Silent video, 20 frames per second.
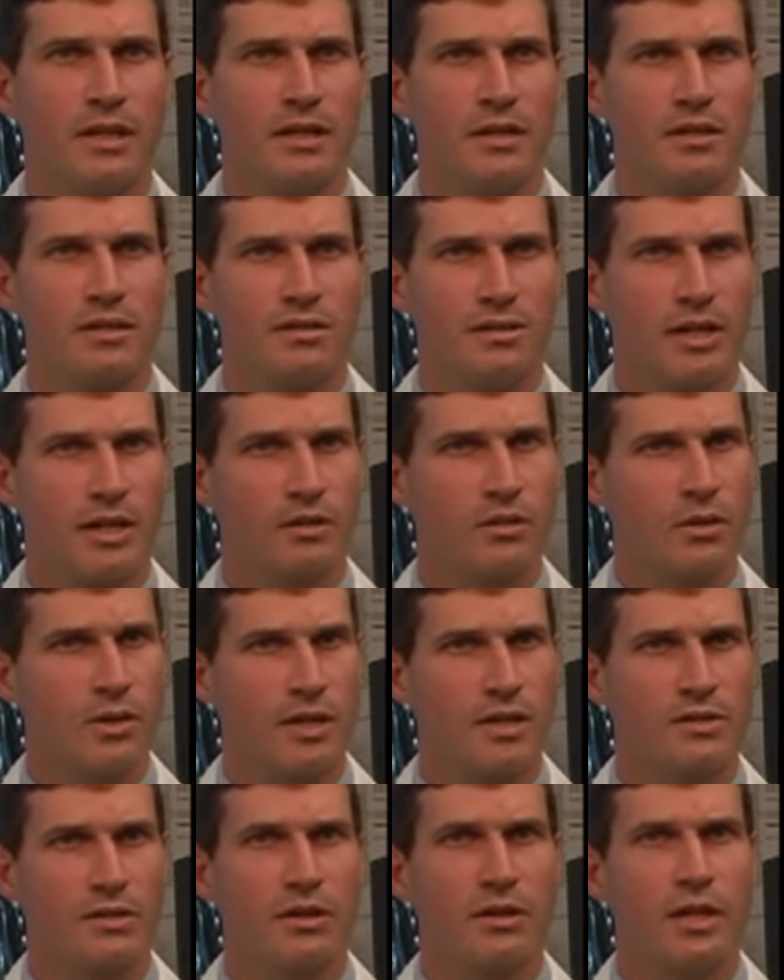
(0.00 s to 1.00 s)

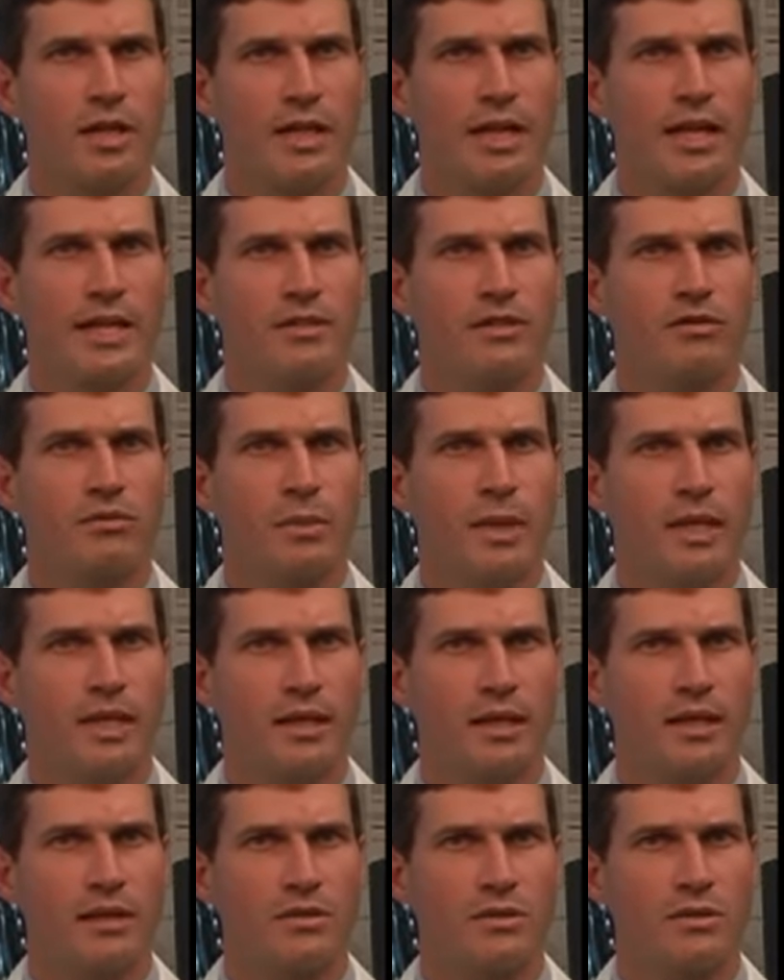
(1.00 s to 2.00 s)
Steroids are a class of
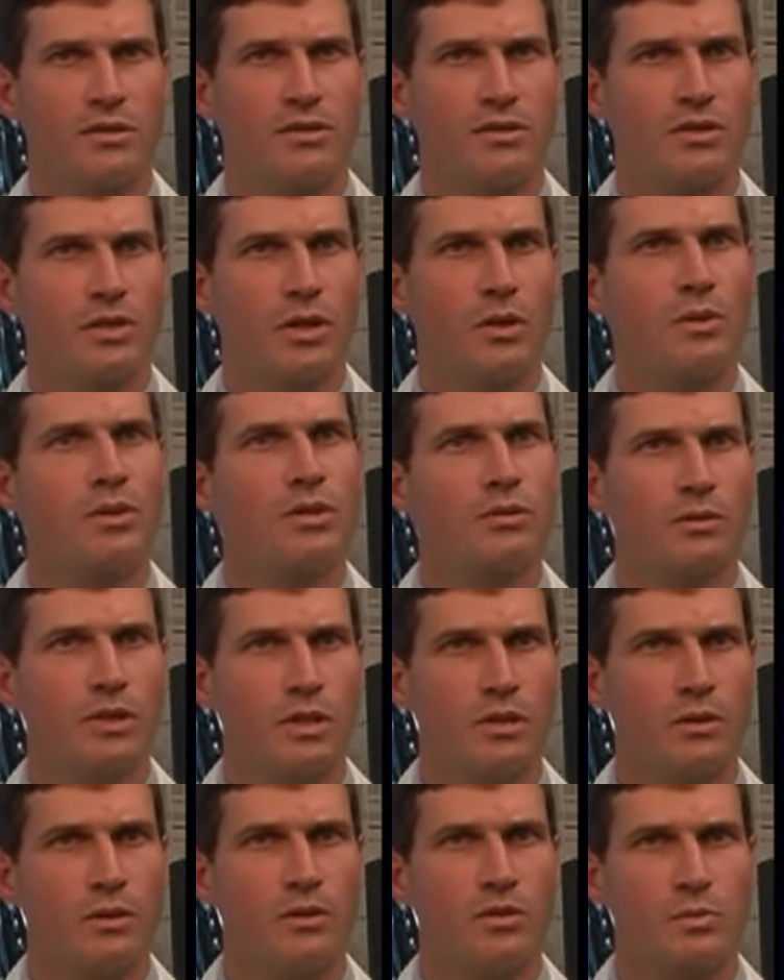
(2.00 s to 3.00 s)
medications known to
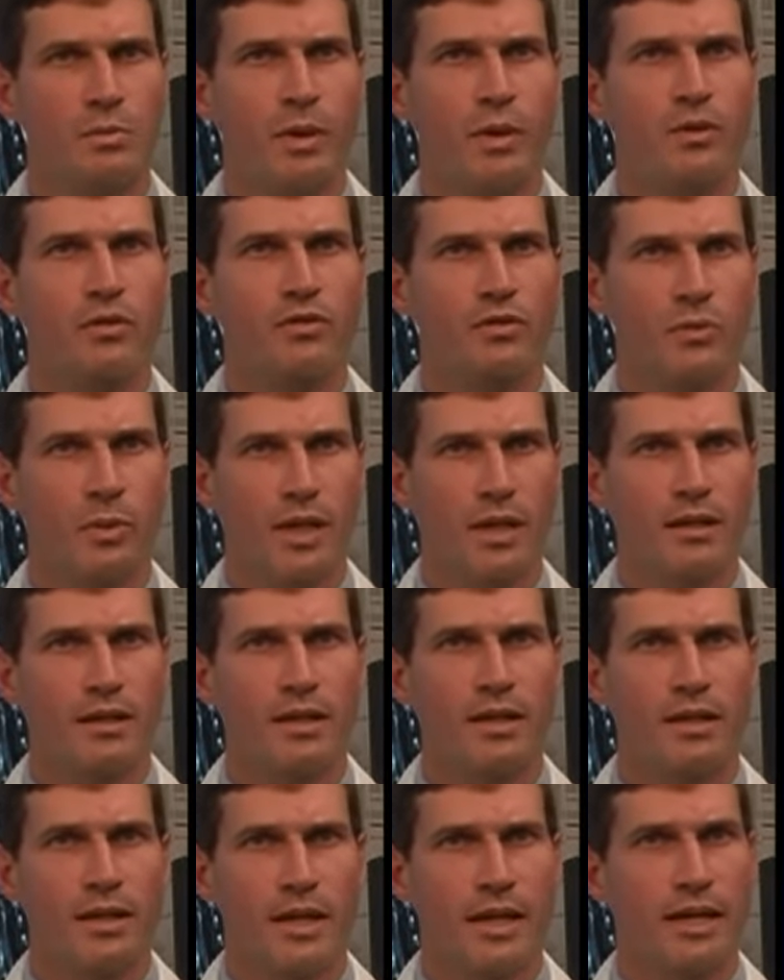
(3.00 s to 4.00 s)
reduce both
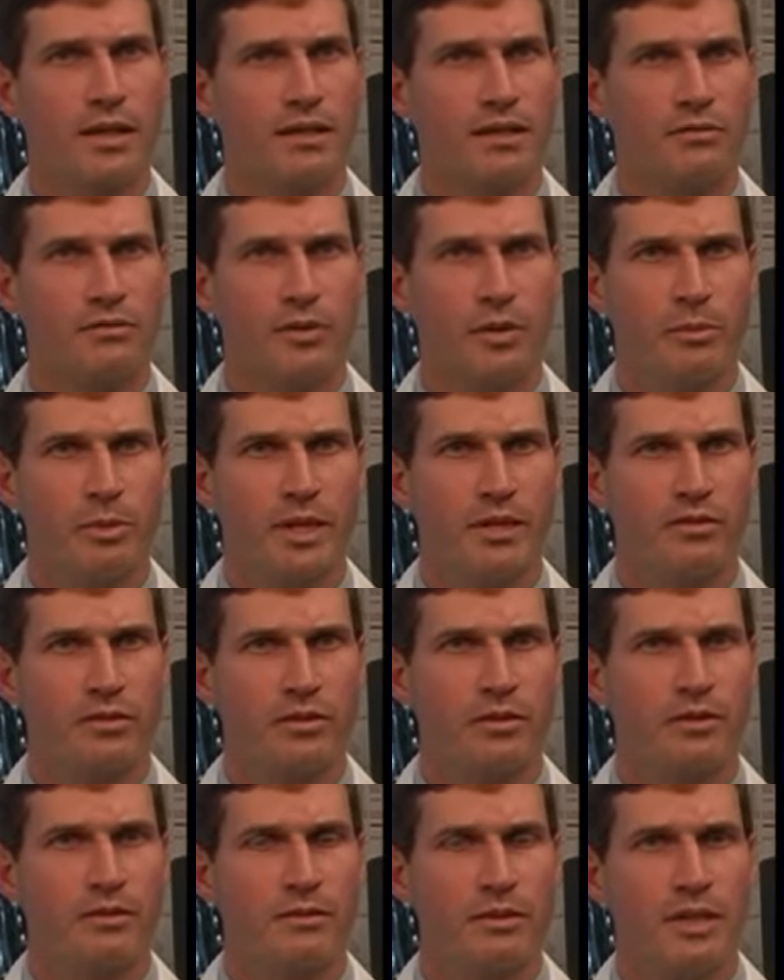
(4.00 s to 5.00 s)
swelling and
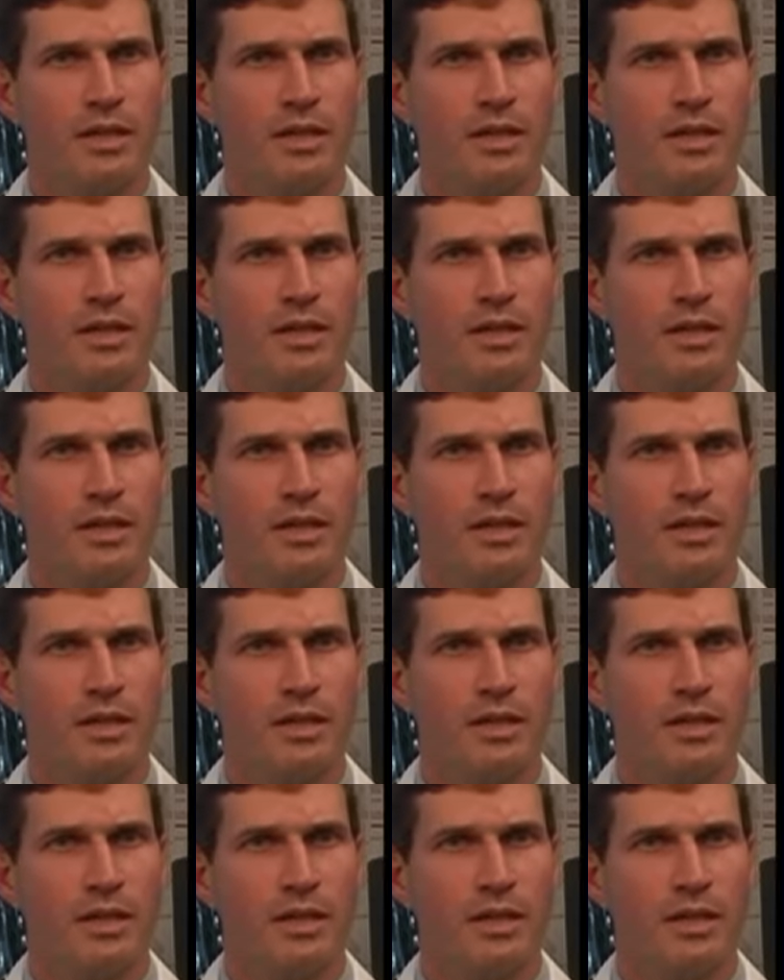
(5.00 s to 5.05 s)
inflammation.